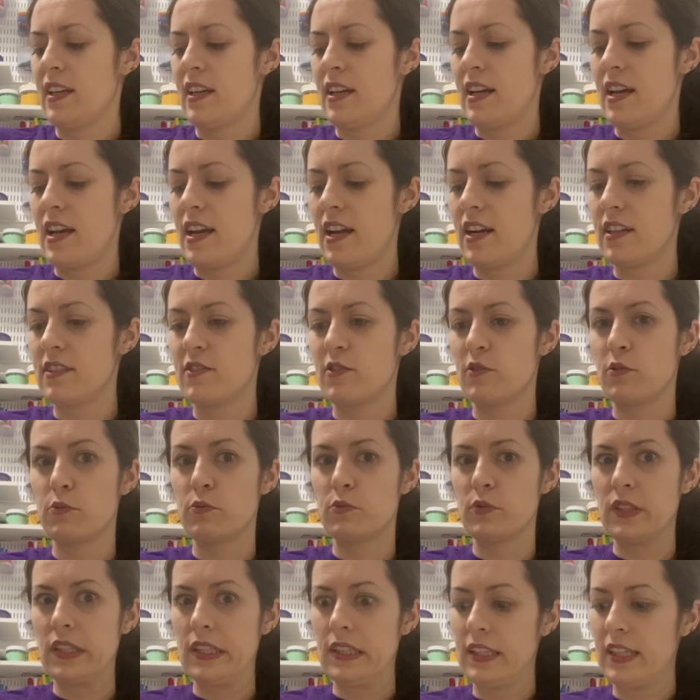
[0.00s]
I also
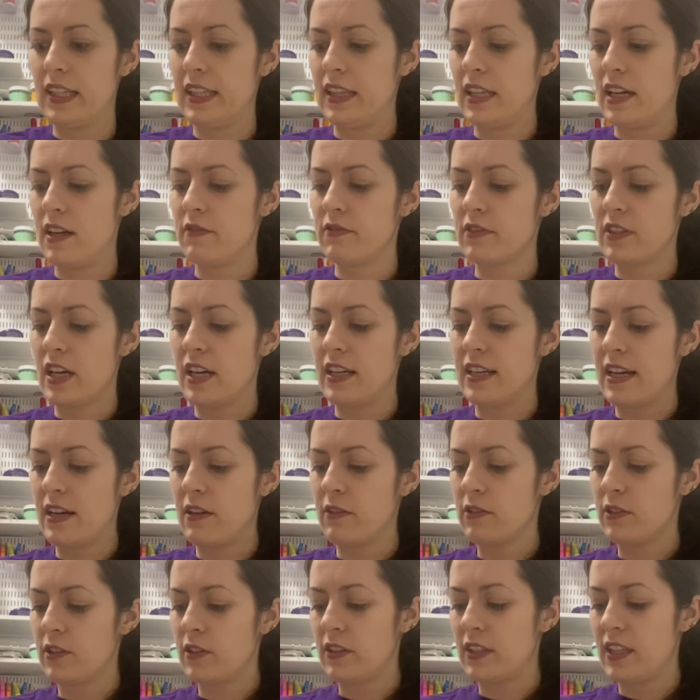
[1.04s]
really love
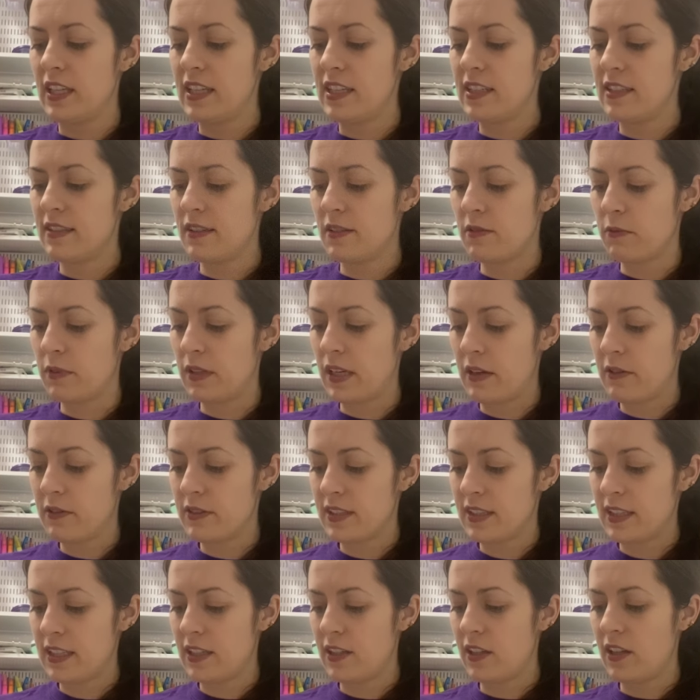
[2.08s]
cutout cookies. And when I
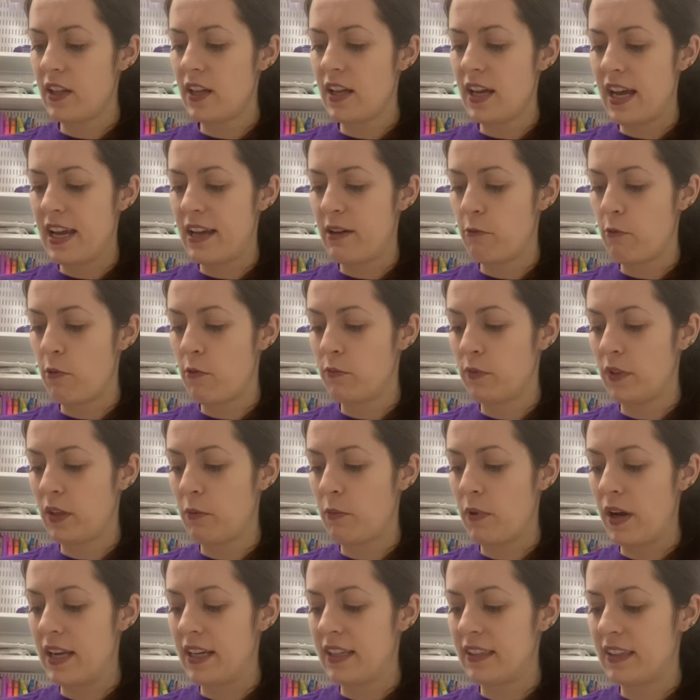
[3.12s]
was little, I only
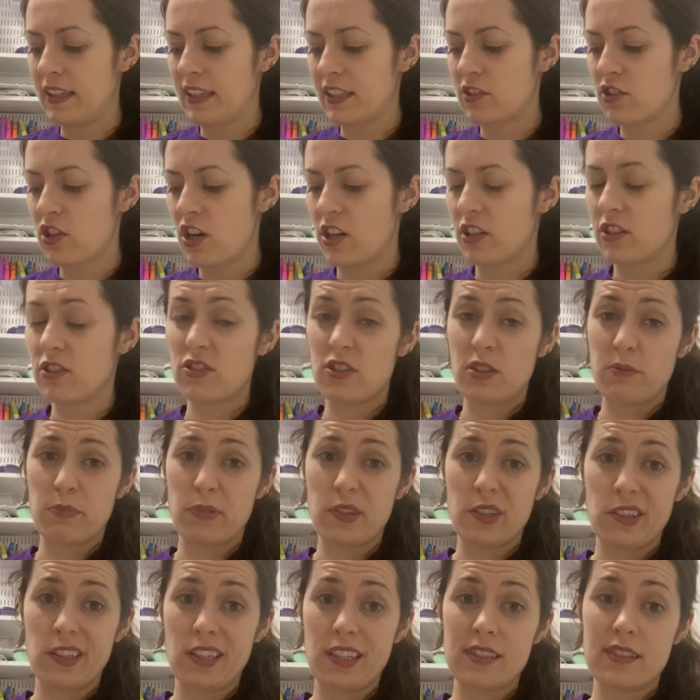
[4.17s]
wanted like chocolate chip
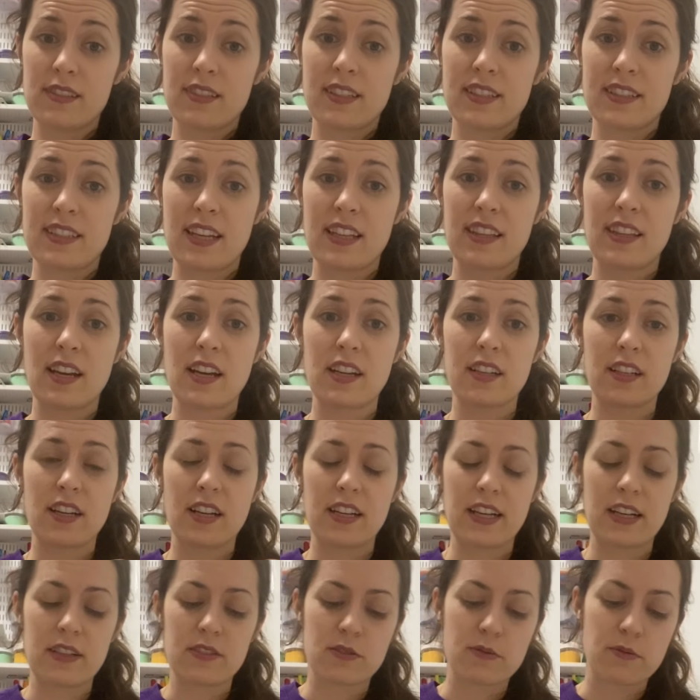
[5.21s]
cookies because I thought
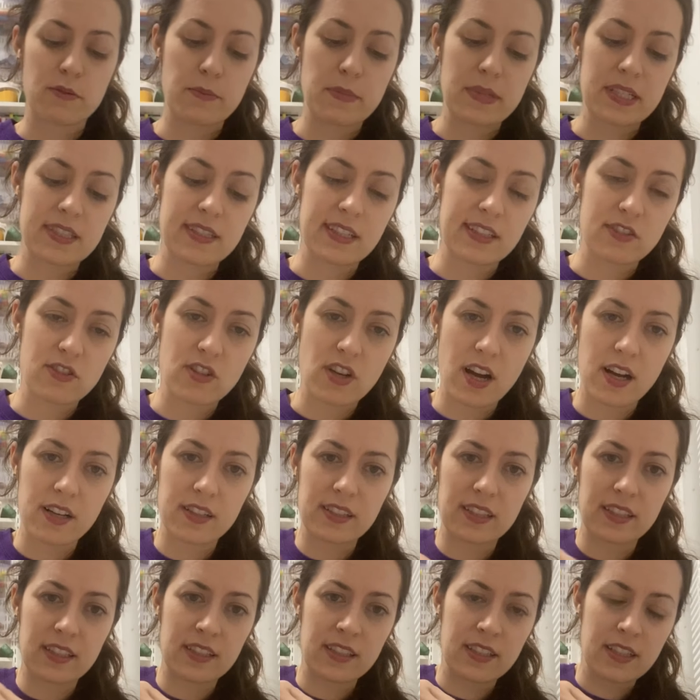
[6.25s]
cutouts were missing
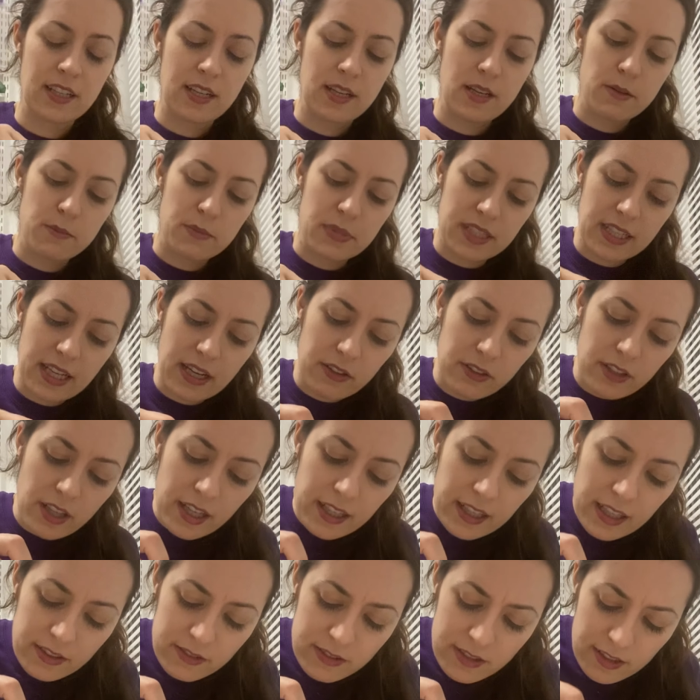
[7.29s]
chocolate. But now
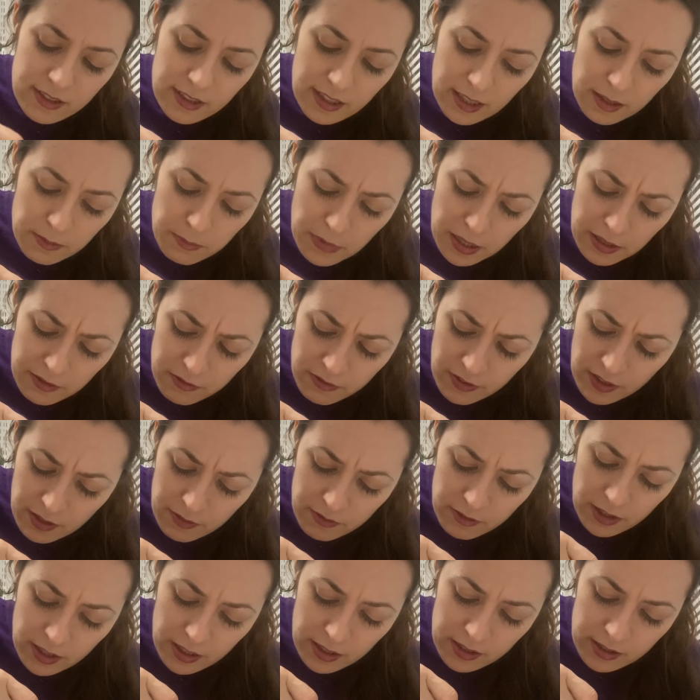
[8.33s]
cutouts are like my
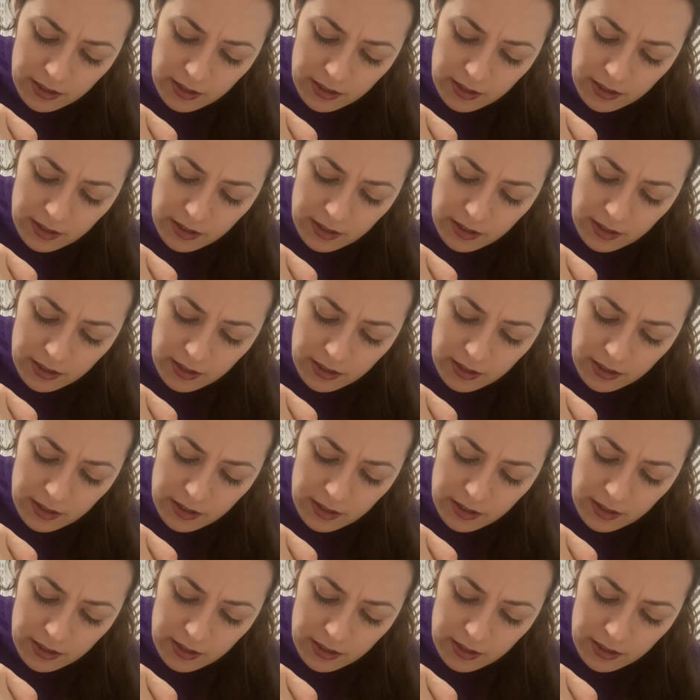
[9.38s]
favorite.